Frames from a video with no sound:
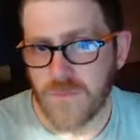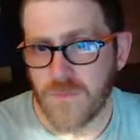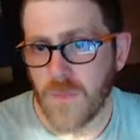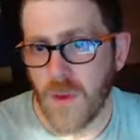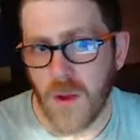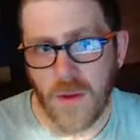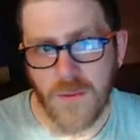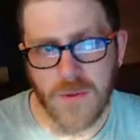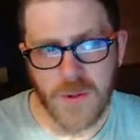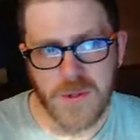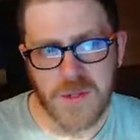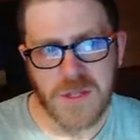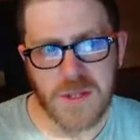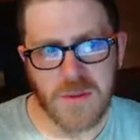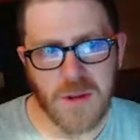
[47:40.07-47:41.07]
Oh, of
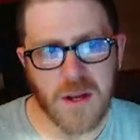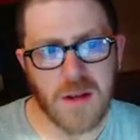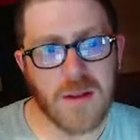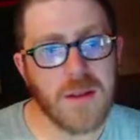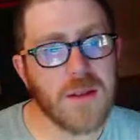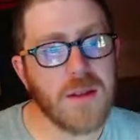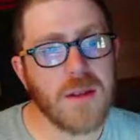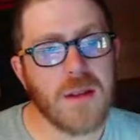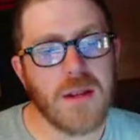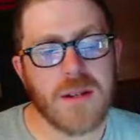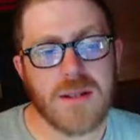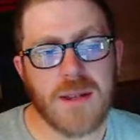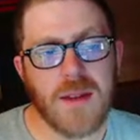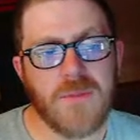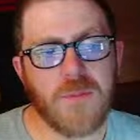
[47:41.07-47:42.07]
course there are.
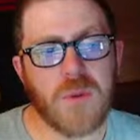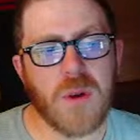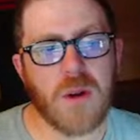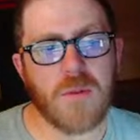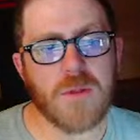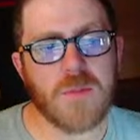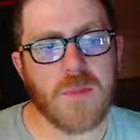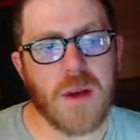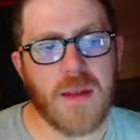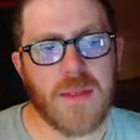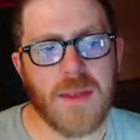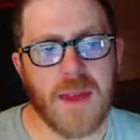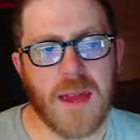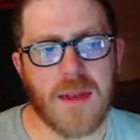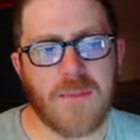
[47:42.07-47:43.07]
Death World was part of
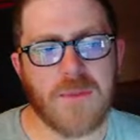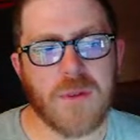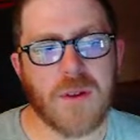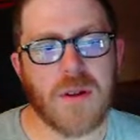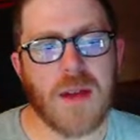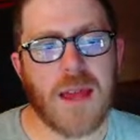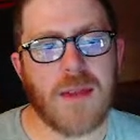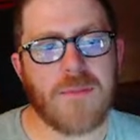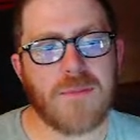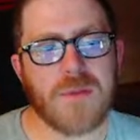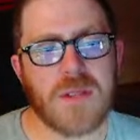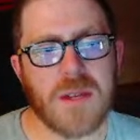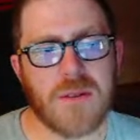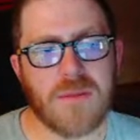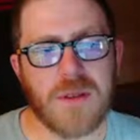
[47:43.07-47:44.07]
the 8th
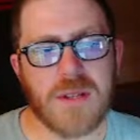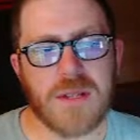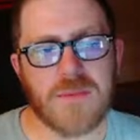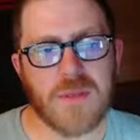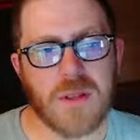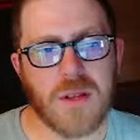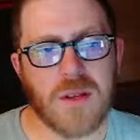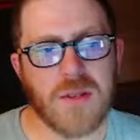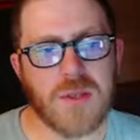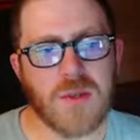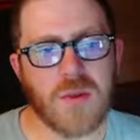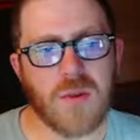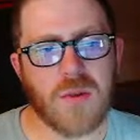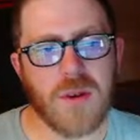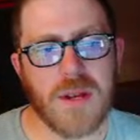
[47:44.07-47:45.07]
series of the Lost
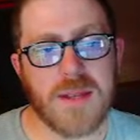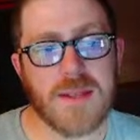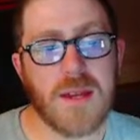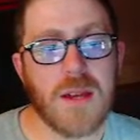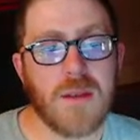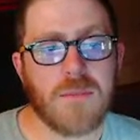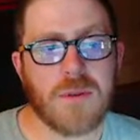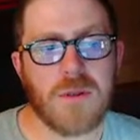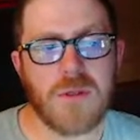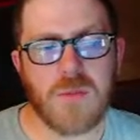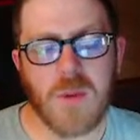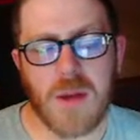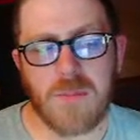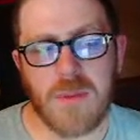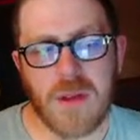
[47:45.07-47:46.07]
Stories, produced
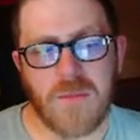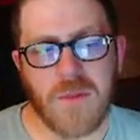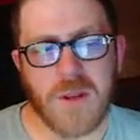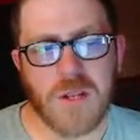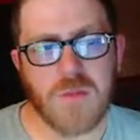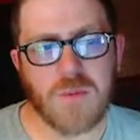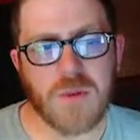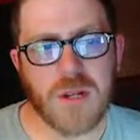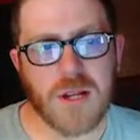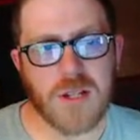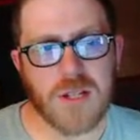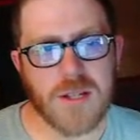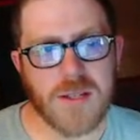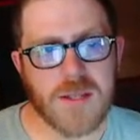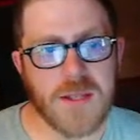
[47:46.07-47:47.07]
by Big Finish
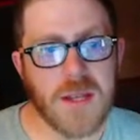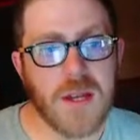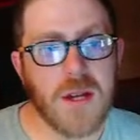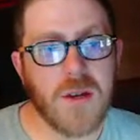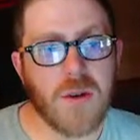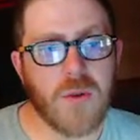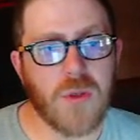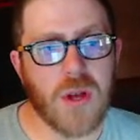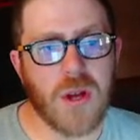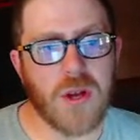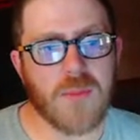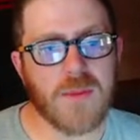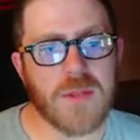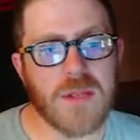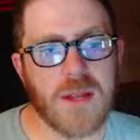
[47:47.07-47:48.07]
Productions. Although
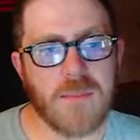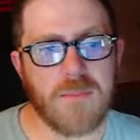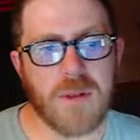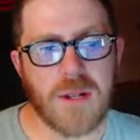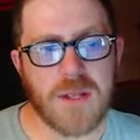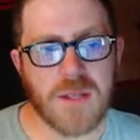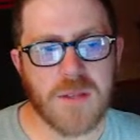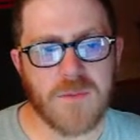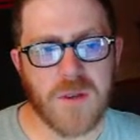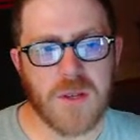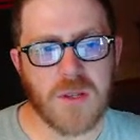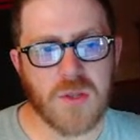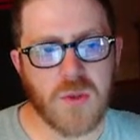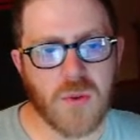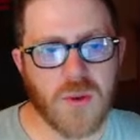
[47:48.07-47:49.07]
it was numbered as the
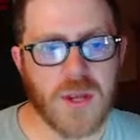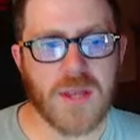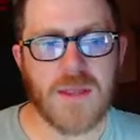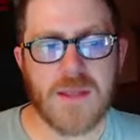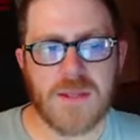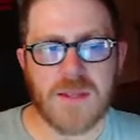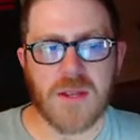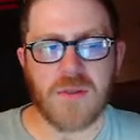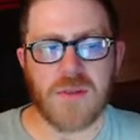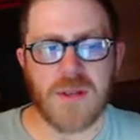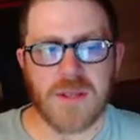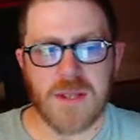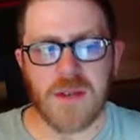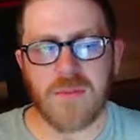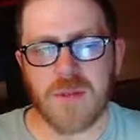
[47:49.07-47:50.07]
first story in the
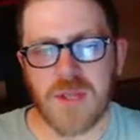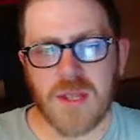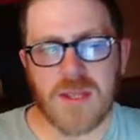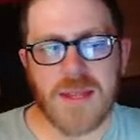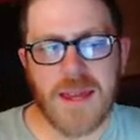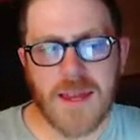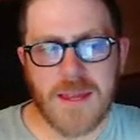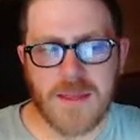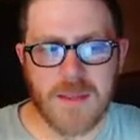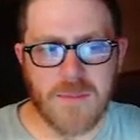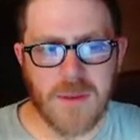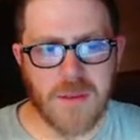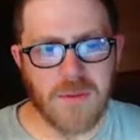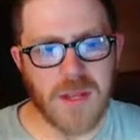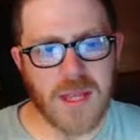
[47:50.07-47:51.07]
series, it was the second to
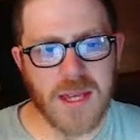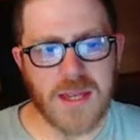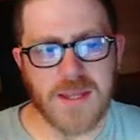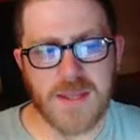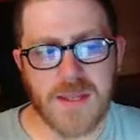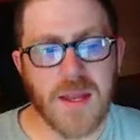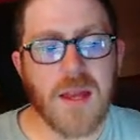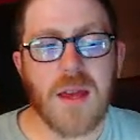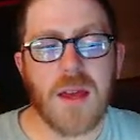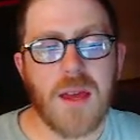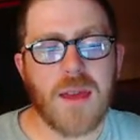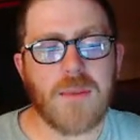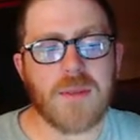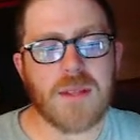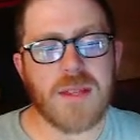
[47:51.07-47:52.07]
be released.
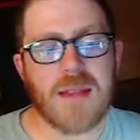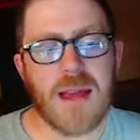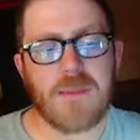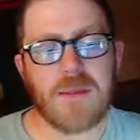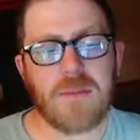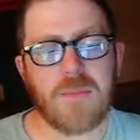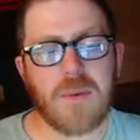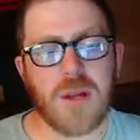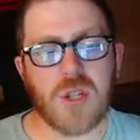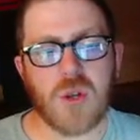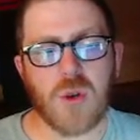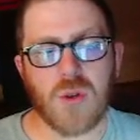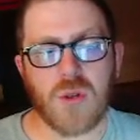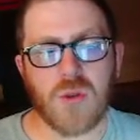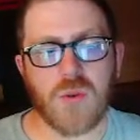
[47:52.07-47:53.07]
It was adapted by
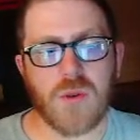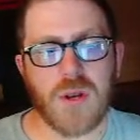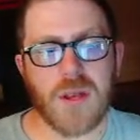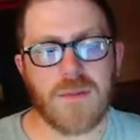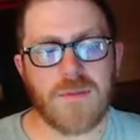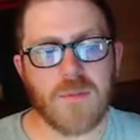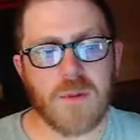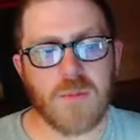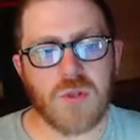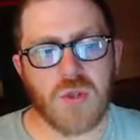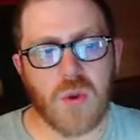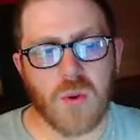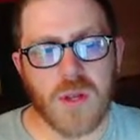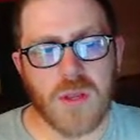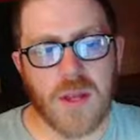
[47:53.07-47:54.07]
John Dorney from a
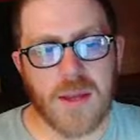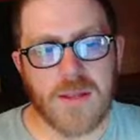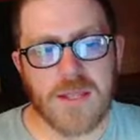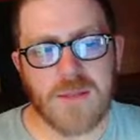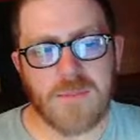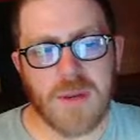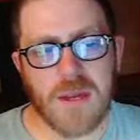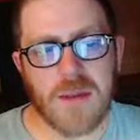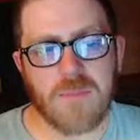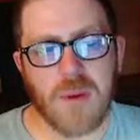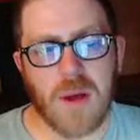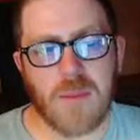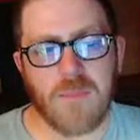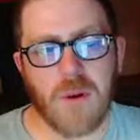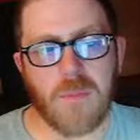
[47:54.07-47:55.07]
storyline submitted
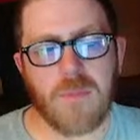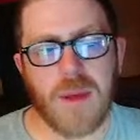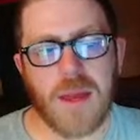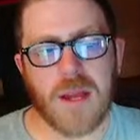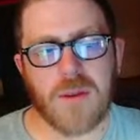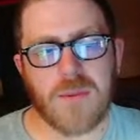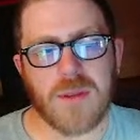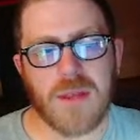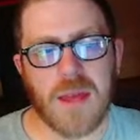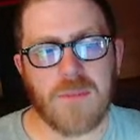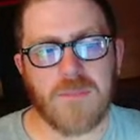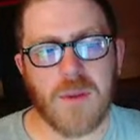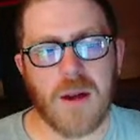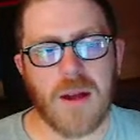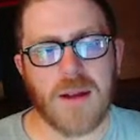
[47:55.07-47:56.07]
by Bob Baker and
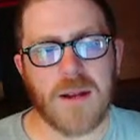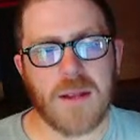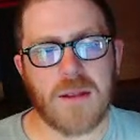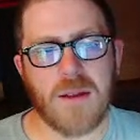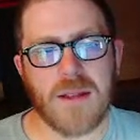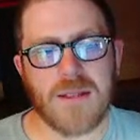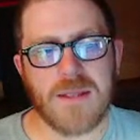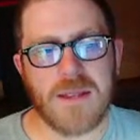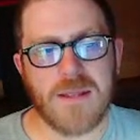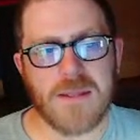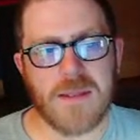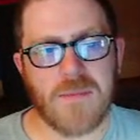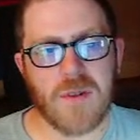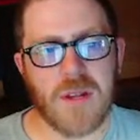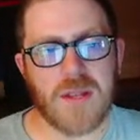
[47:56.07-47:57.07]
Dave Martin in
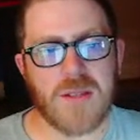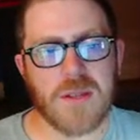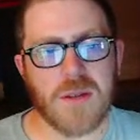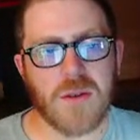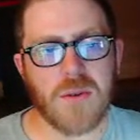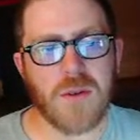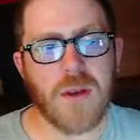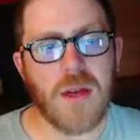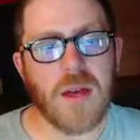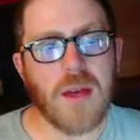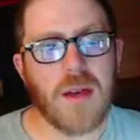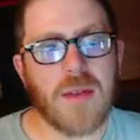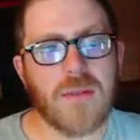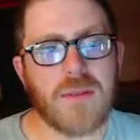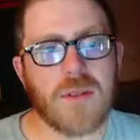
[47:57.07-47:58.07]
1972.
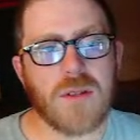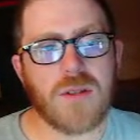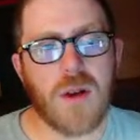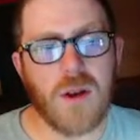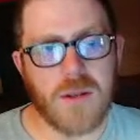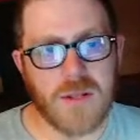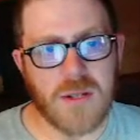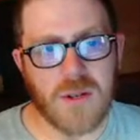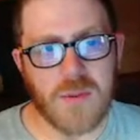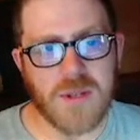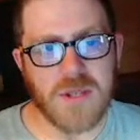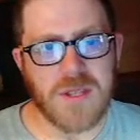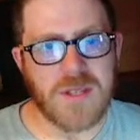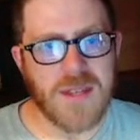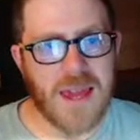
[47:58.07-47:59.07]
The Doctor
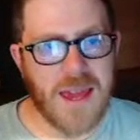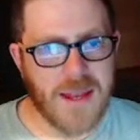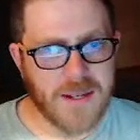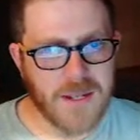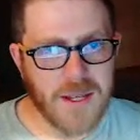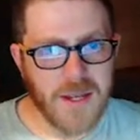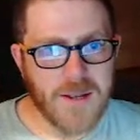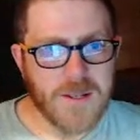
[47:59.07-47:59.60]
was dead, to